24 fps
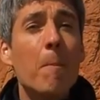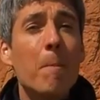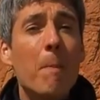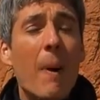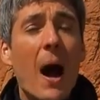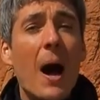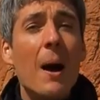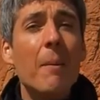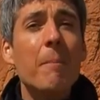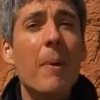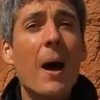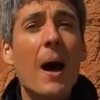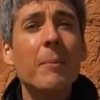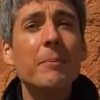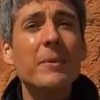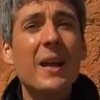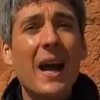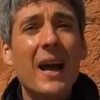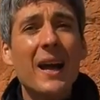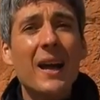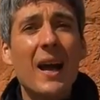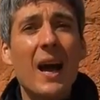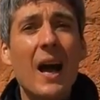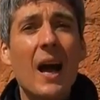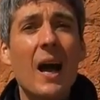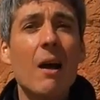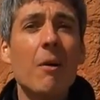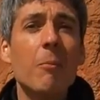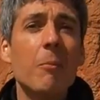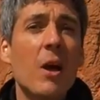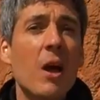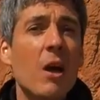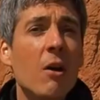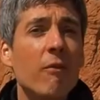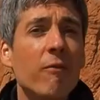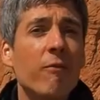
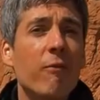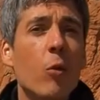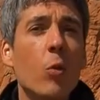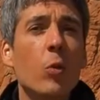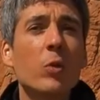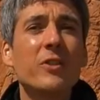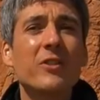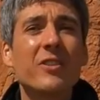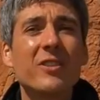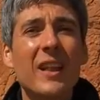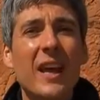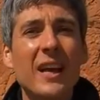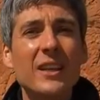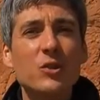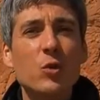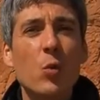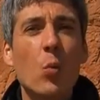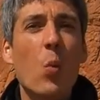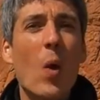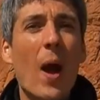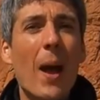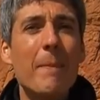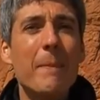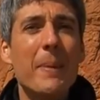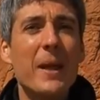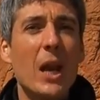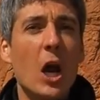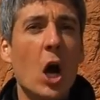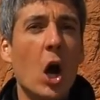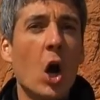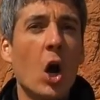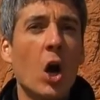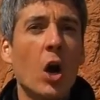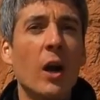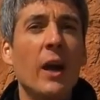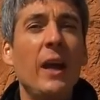bombbomb.com forward slash
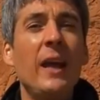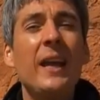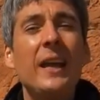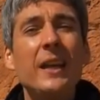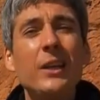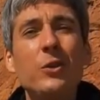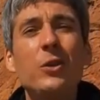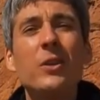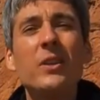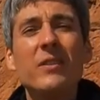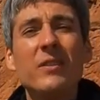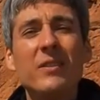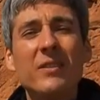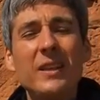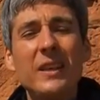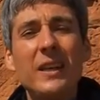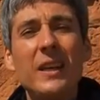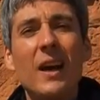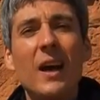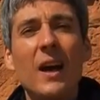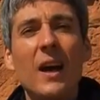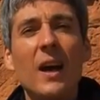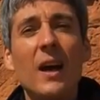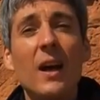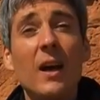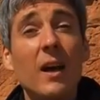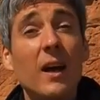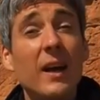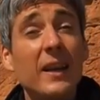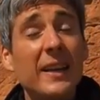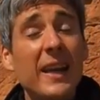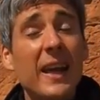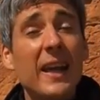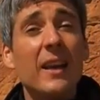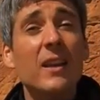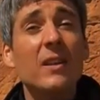webinar. And you can see, uh,
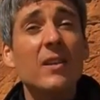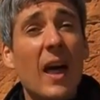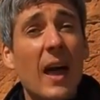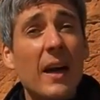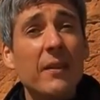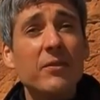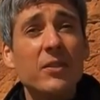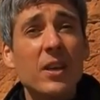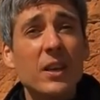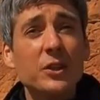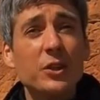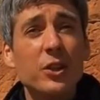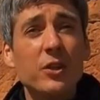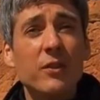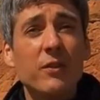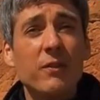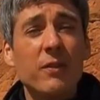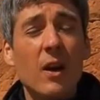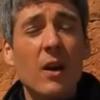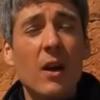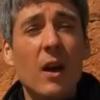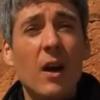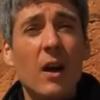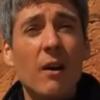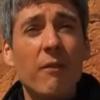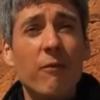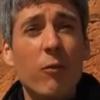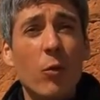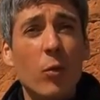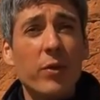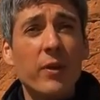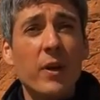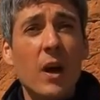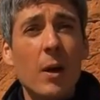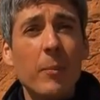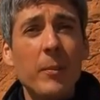again, live sessions uh,
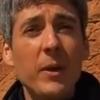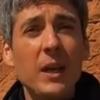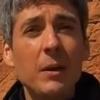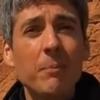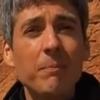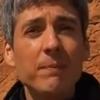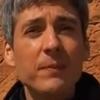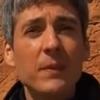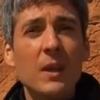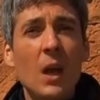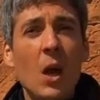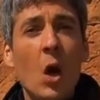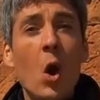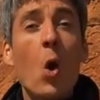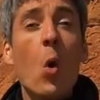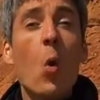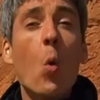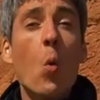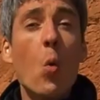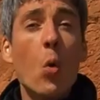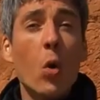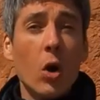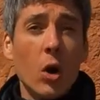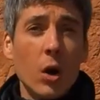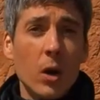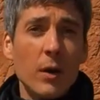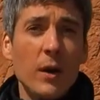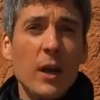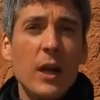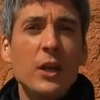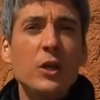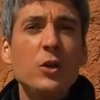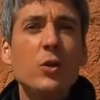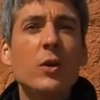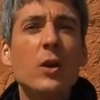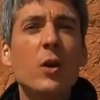forthcoming, or
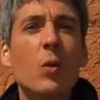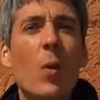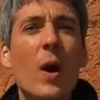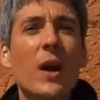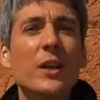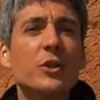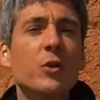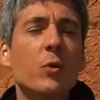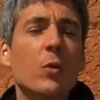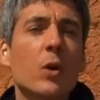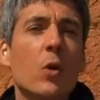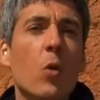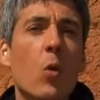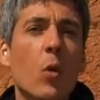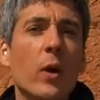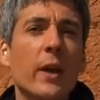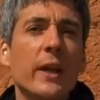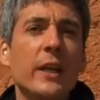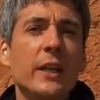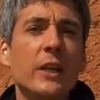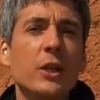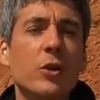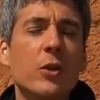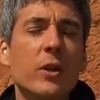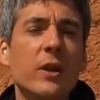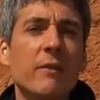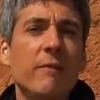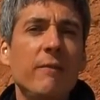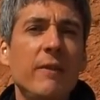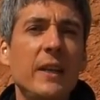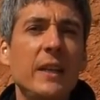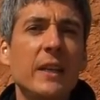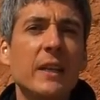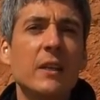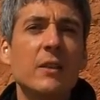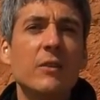you can watch a recording at your
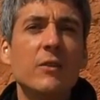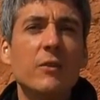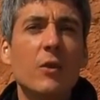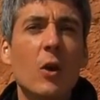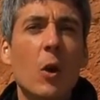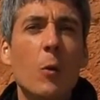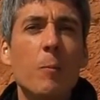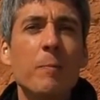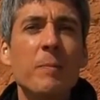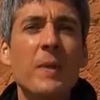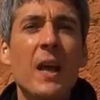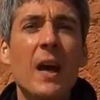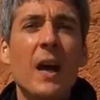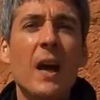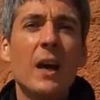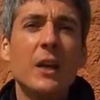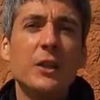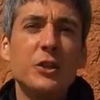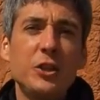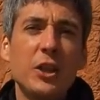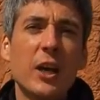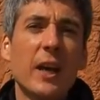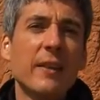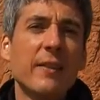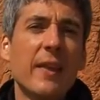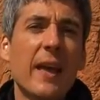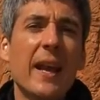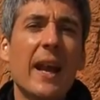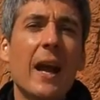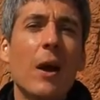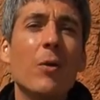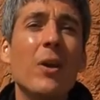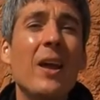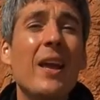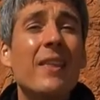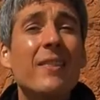convenience. So uh, check that
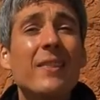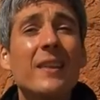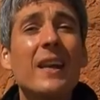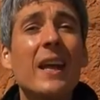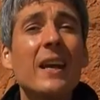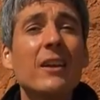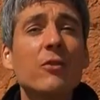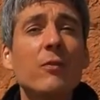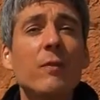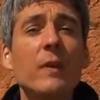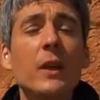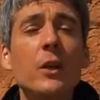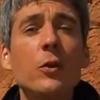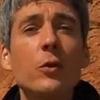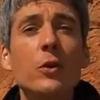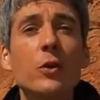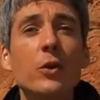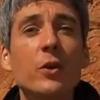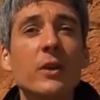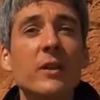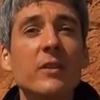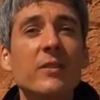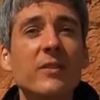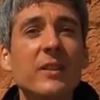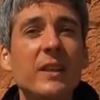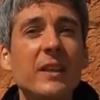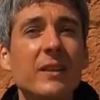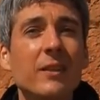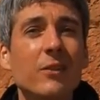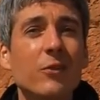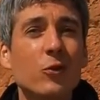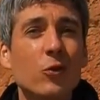out. The next video you're going to see in this